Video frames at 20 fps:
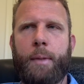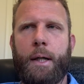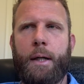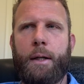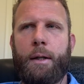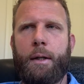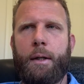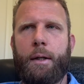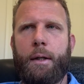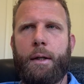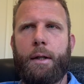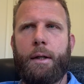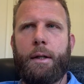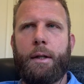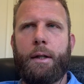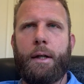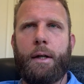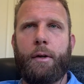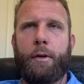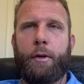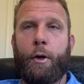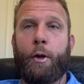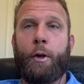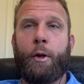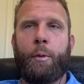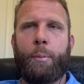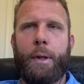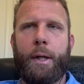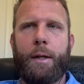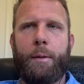But
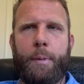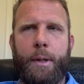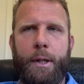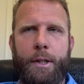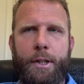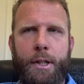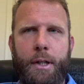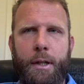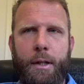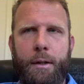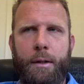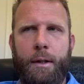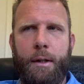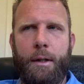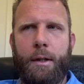on the bigger picture,